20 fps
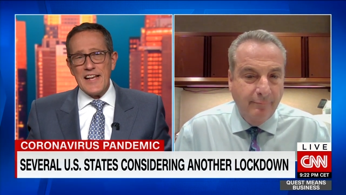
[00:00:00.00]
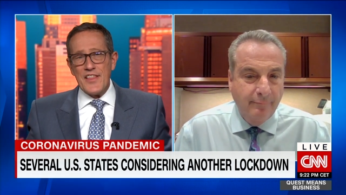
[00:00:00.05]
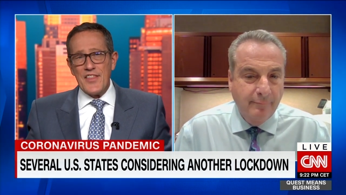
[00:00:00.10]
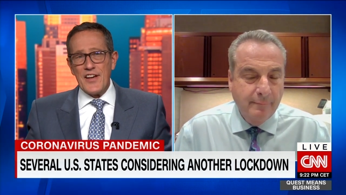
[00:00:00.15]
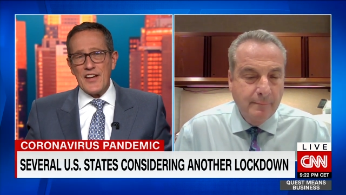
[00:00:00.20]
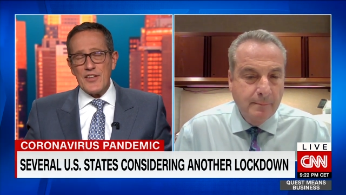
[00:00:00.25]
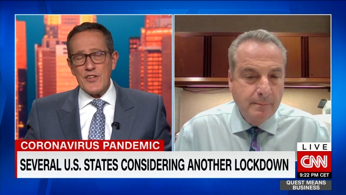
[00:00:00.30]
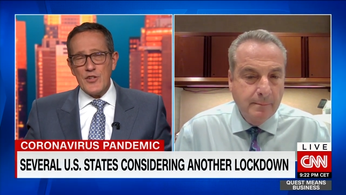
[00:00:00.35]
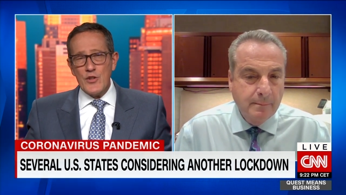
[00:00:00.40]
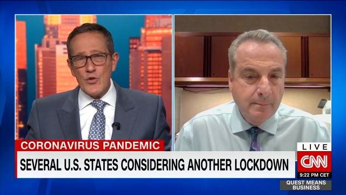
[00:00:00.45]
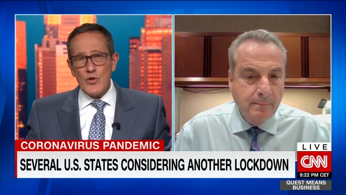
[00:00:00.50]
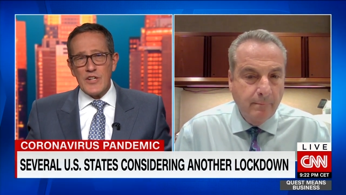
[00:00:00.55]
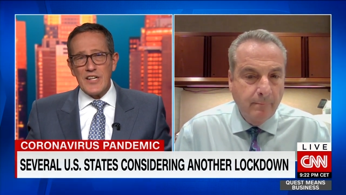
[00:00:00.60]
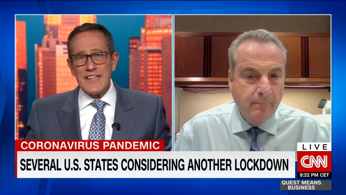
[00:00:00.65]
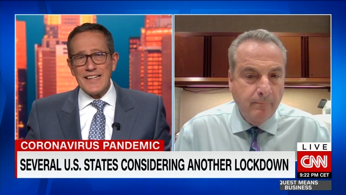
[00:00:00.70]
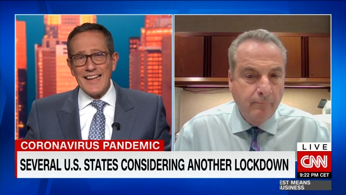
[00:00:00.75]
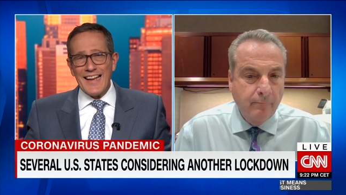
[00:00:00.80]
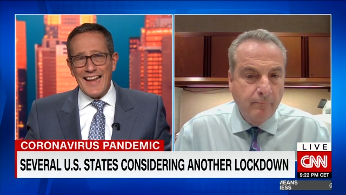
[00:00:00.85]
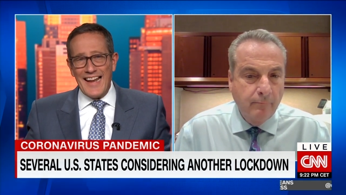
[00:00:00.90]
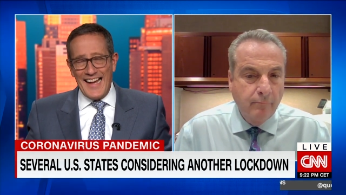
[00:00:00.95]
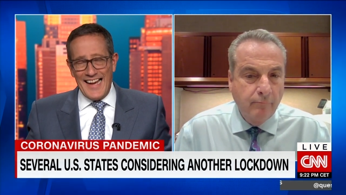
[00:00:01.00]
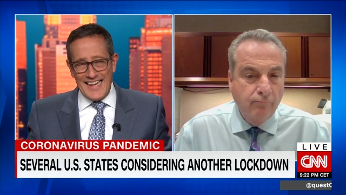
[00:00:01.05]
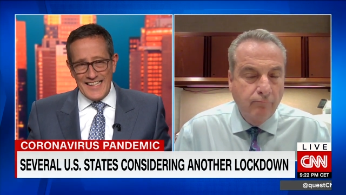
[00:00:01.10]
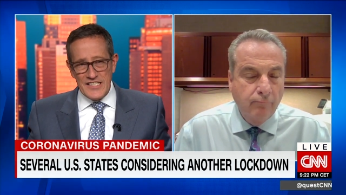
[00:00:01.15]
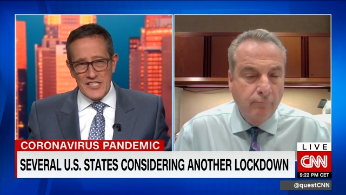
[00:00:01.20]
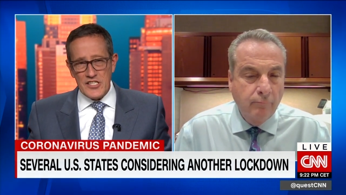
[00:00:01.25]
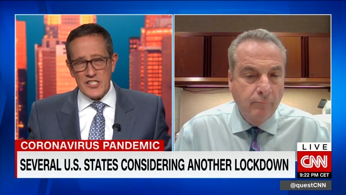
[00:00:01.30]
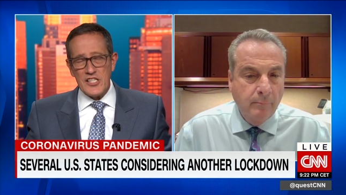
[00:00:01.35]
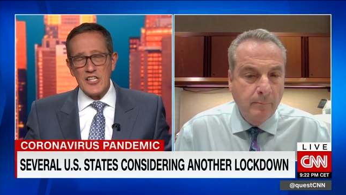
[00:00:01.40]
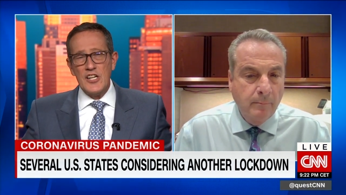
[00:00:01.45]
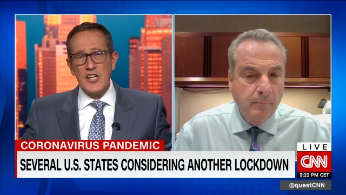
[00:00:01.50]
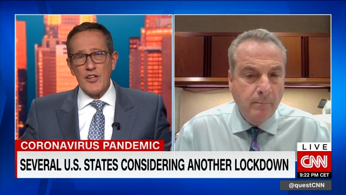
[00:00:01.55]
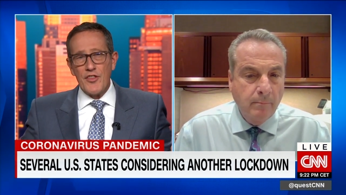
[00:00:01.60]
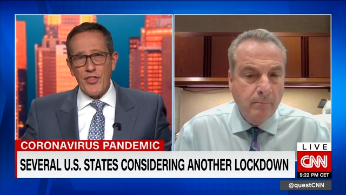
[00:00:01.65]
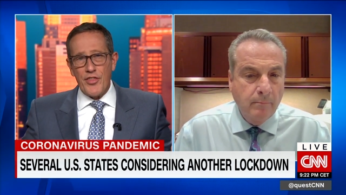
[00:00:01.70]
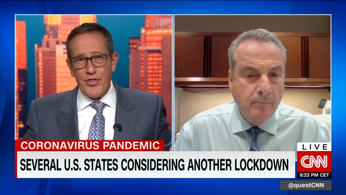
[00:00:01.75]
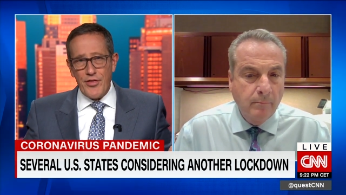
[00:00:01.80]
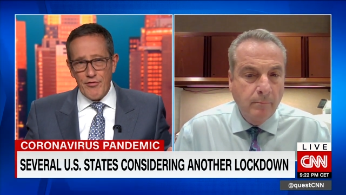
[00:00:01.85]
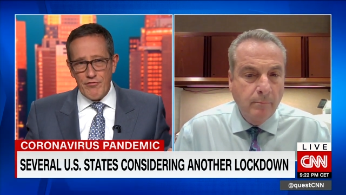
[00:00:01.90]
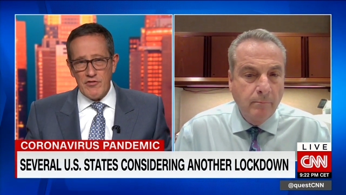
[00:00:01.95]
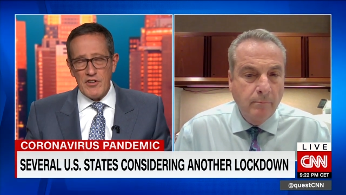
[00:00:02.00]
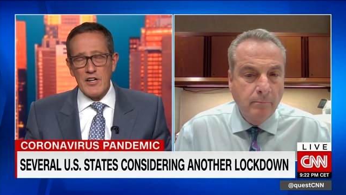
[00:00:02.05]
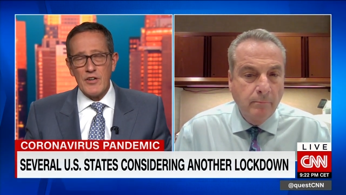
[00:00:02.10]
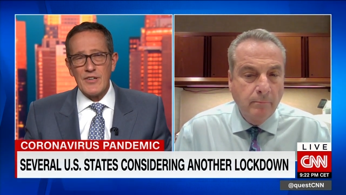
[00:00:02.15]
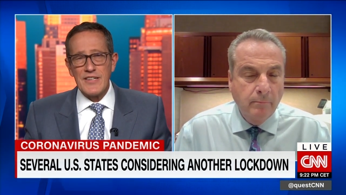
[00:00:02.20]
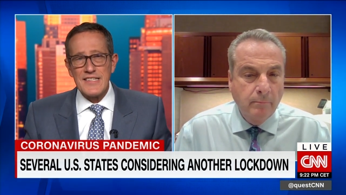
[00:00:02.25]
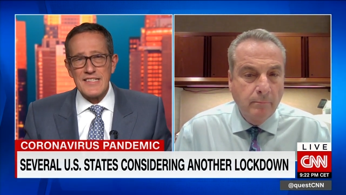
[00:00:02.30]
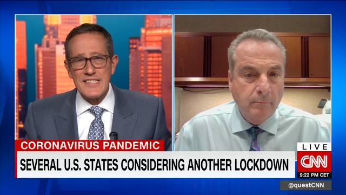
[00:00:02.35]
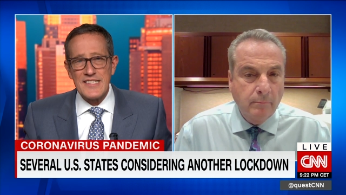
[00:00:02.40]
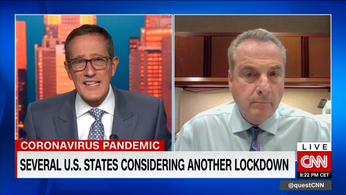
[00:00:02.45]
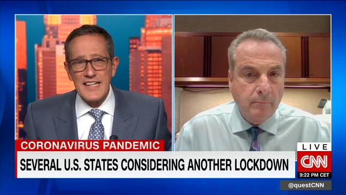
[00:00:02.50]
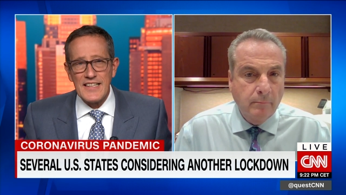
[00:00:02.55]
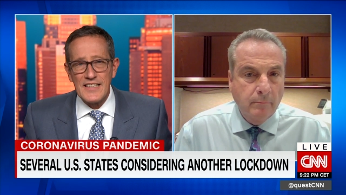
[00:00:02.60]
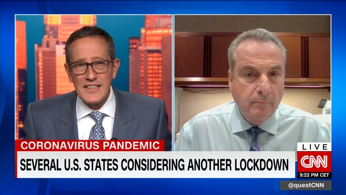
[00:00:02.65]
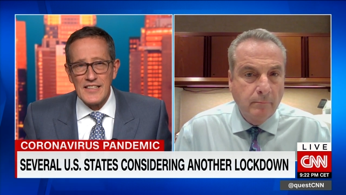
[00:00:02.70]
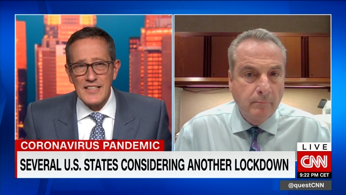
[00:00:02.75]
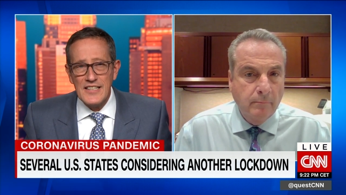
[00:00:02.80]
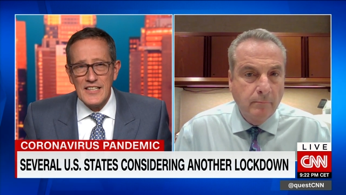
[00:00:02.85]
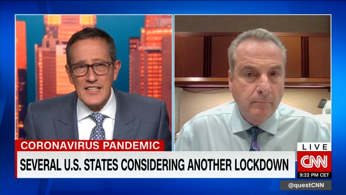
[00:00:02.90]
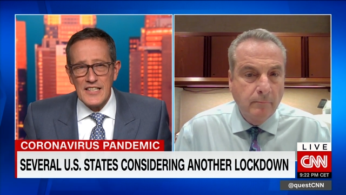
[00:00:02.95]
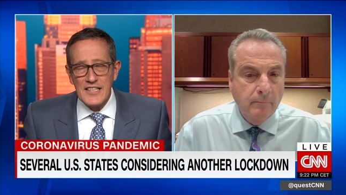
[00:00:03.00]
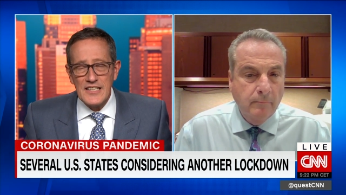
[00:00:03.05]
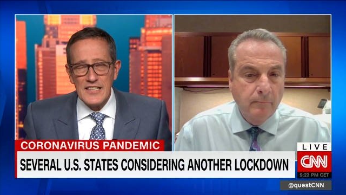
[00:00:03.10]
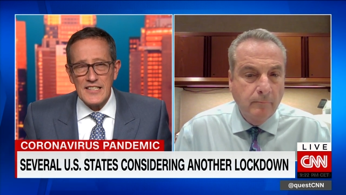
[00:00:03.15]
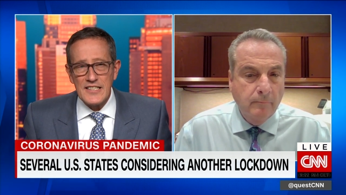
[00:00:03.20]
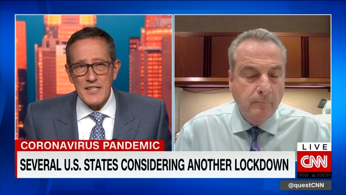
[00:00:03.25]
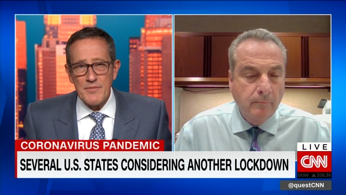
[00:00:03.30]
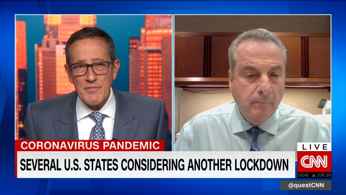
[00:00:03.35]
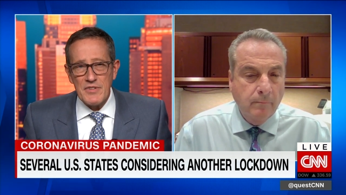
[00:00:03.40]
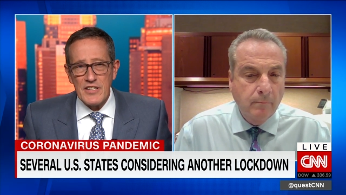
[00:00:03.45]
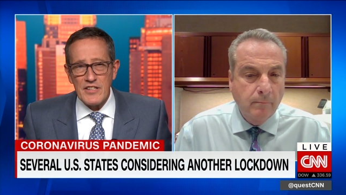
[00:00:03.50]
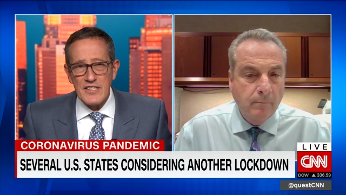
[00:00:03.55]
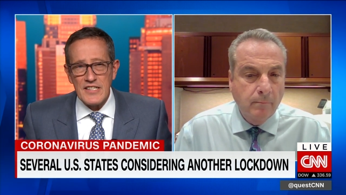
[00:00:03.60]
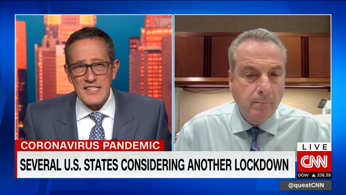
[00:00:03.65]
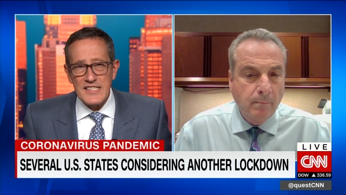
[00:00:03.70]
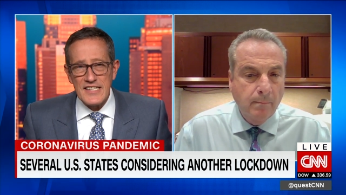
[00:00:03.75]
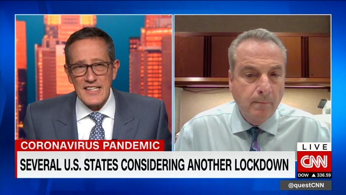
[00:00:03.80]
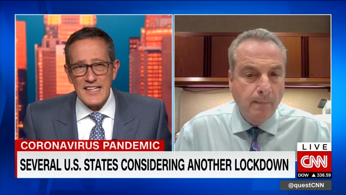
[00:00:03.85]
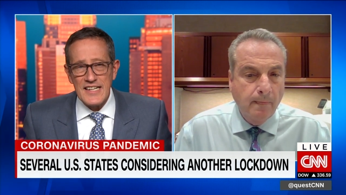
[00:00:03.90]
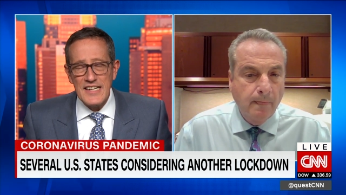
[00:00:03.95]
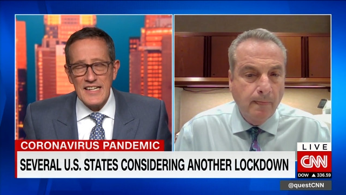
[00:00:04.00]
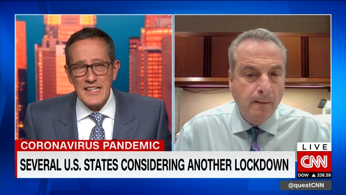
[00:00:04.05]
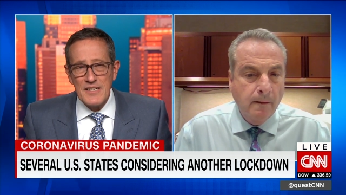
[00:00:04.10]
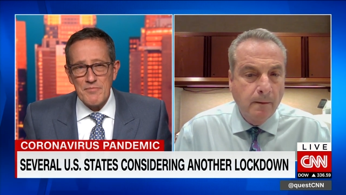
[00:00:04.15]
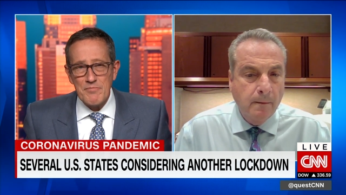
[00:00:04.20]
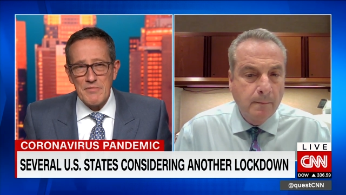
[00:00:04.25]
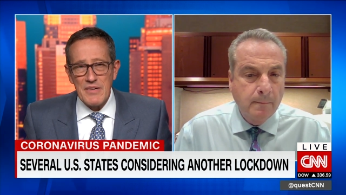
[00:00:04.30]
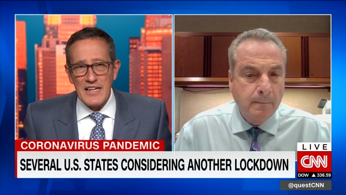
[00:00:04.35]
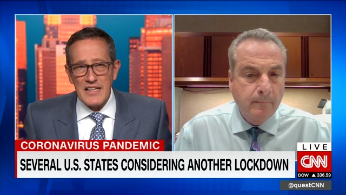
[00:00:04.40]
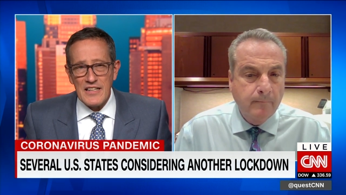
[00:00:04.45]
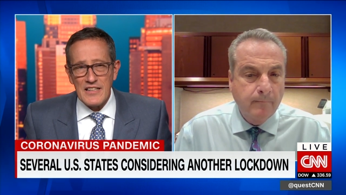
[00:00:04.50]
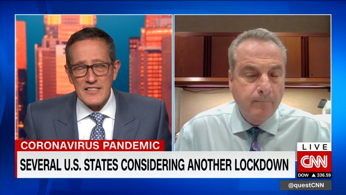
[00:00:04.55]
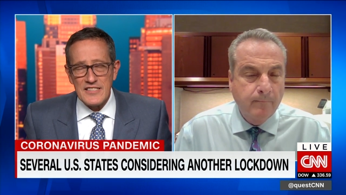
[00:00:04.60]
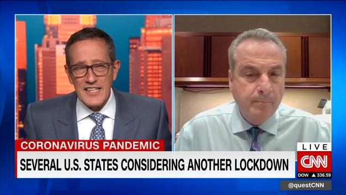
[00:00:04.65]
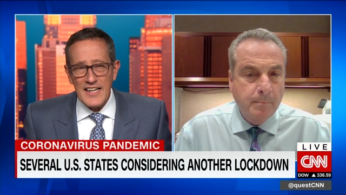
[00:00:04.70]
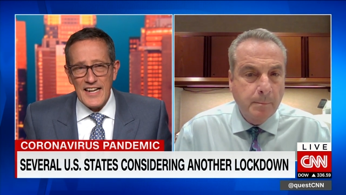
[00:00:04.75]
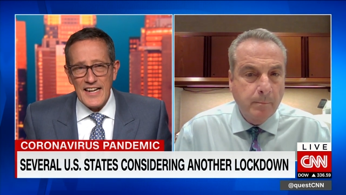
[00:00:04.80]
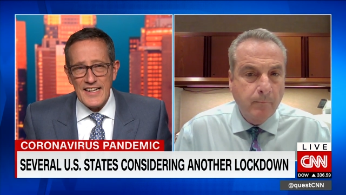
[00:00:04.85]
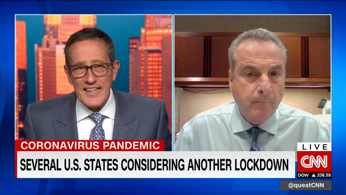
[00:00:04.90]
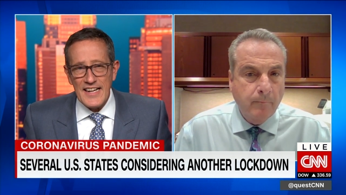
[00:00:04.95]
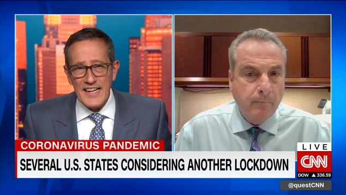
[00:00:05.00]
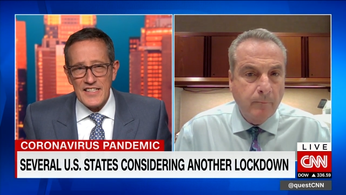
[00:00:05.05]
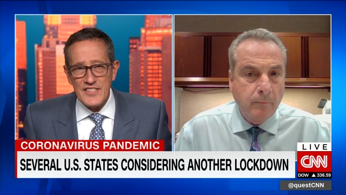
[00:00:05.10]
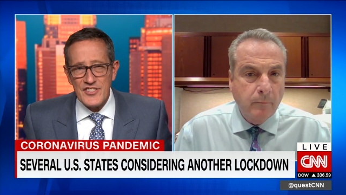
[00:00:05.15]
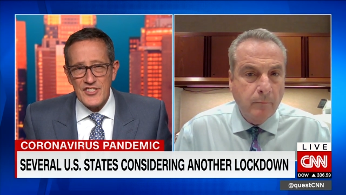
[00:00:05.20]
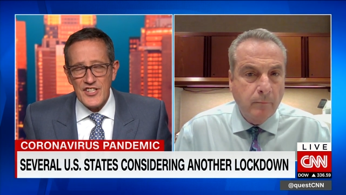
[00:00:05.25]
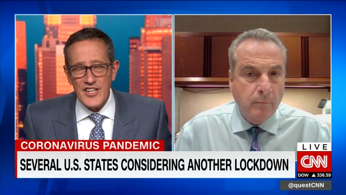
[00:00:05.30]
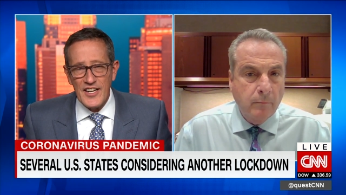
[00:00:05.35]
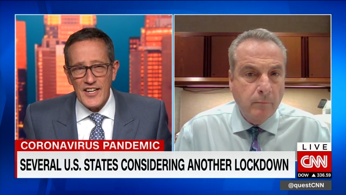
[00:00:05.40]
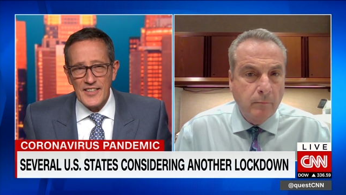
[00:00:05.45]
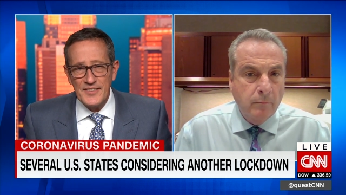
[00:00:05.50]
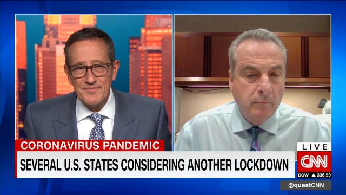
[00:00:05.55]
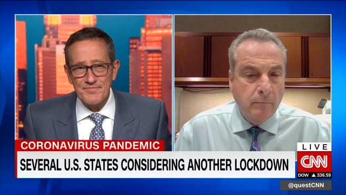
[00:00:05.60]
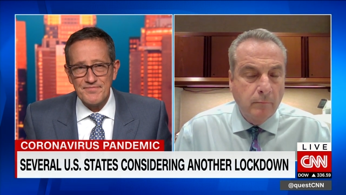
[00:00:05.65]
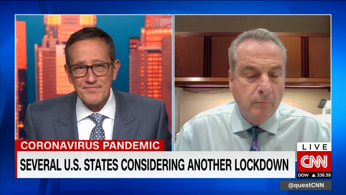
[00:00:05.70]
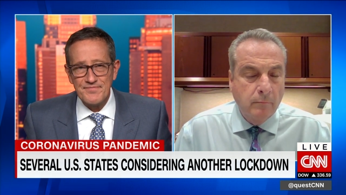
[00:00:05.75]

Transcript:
Speaker 1: that you can last through until herd immunity middle or to late next year.